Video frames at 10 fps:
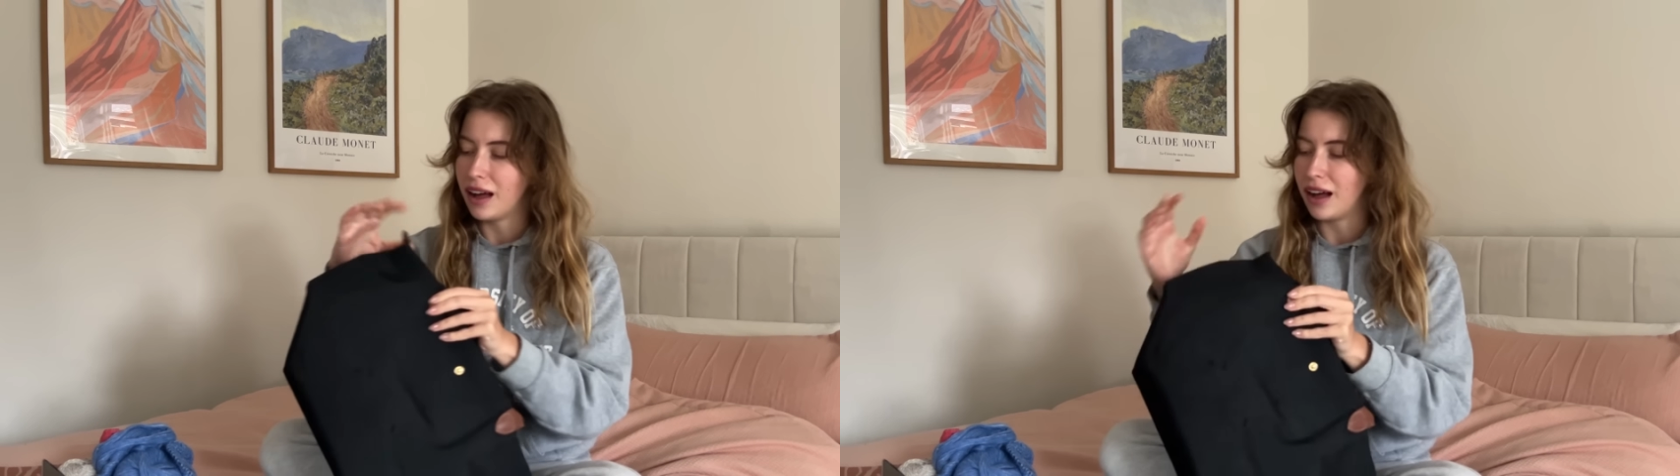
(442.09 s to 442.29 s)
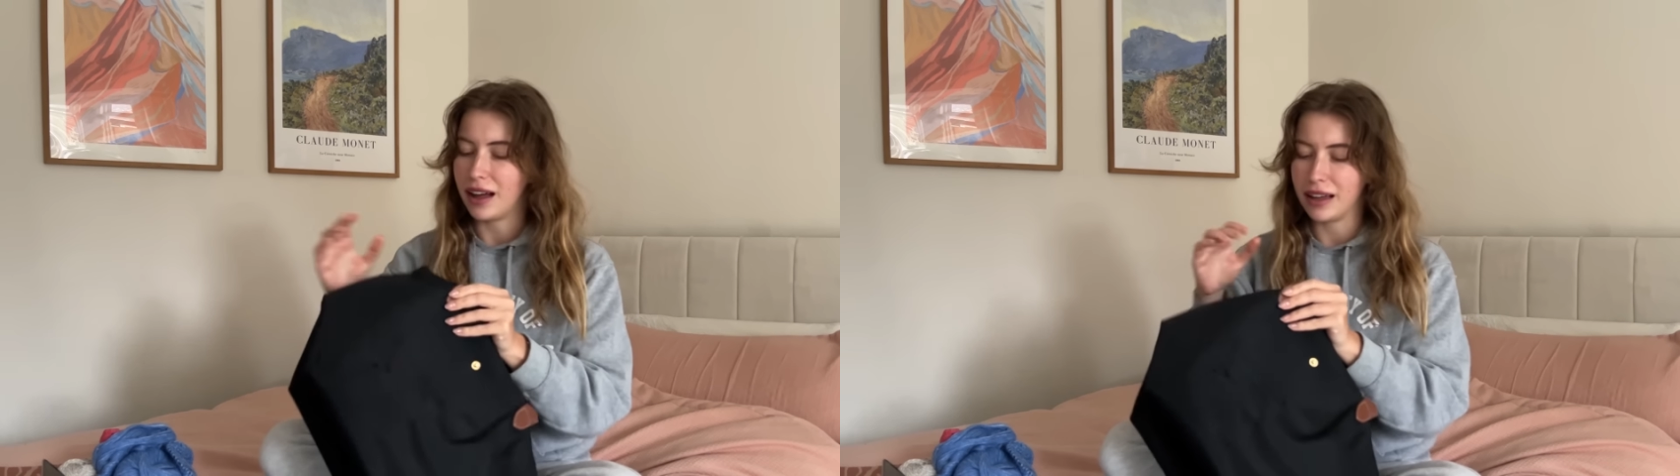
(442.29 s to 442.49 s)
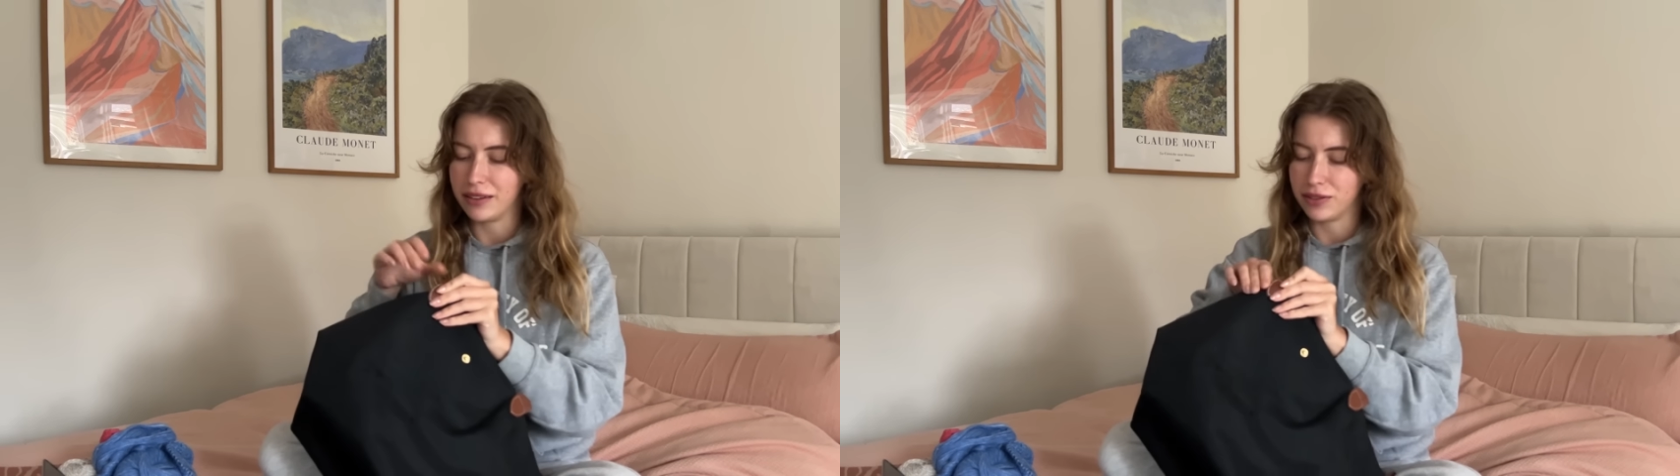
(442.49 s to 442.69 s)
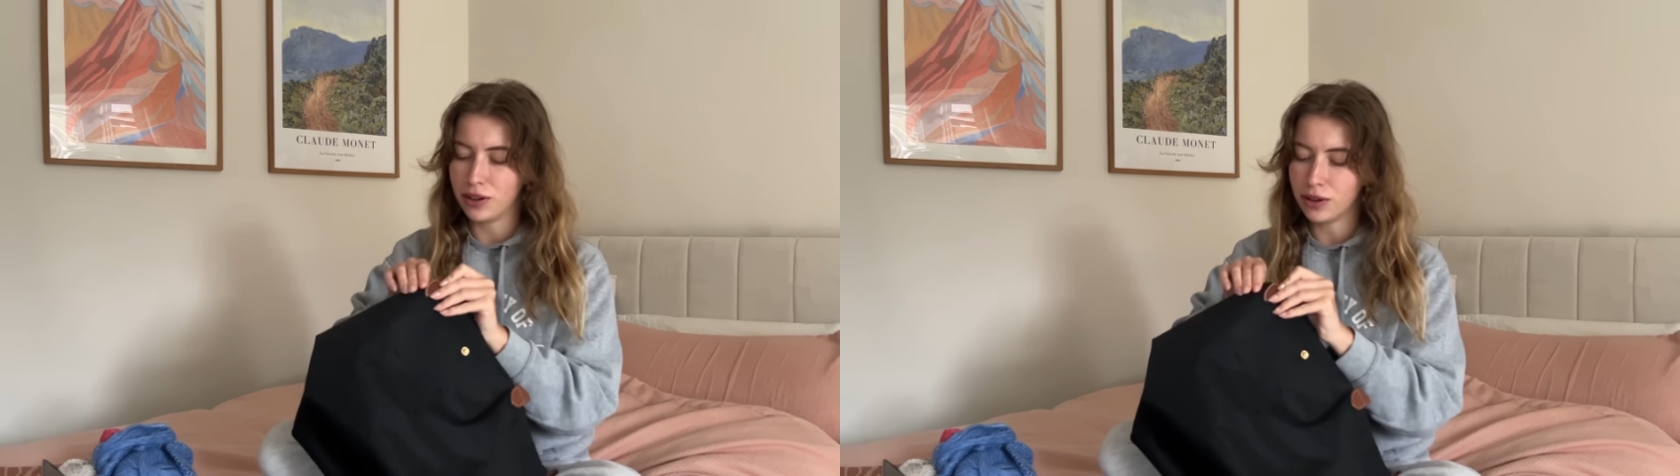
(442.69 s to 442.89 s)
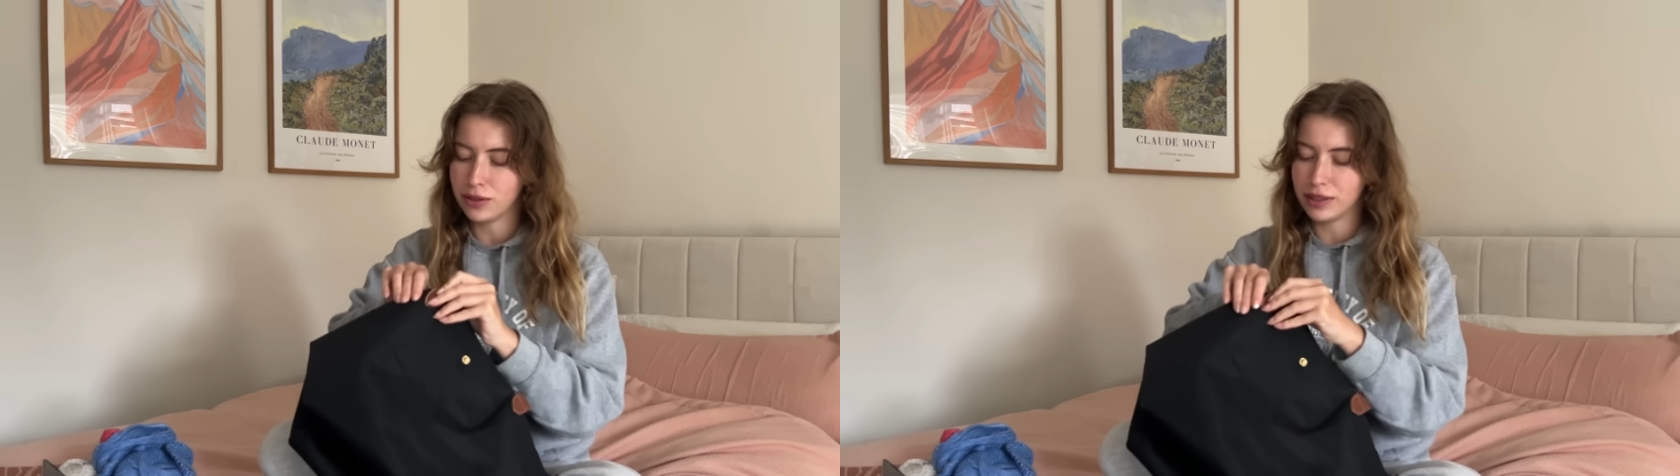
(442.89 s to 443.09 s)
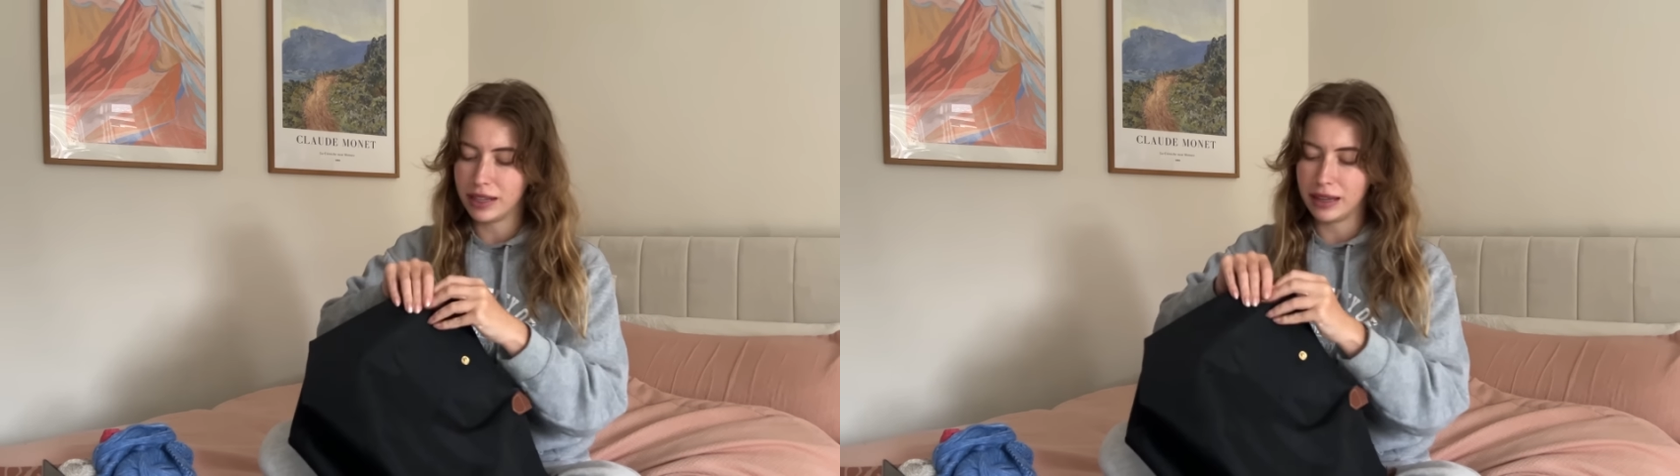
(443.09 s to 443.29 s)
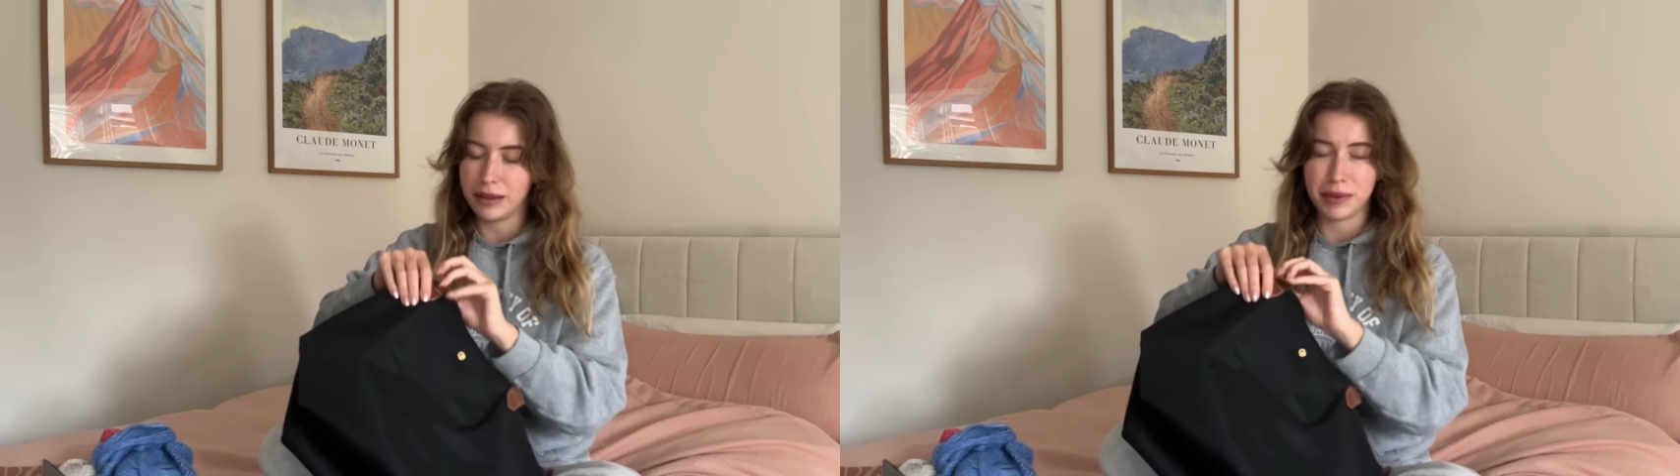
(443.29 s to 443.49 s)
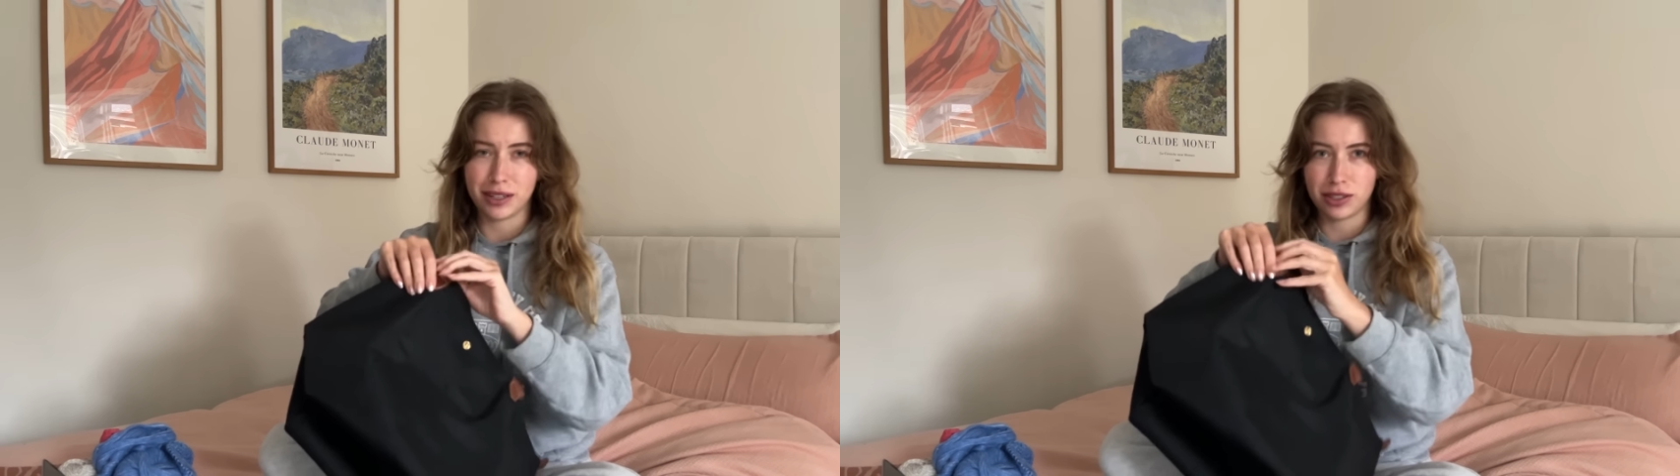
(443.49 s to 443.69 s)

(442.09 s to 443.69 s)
I've not only managed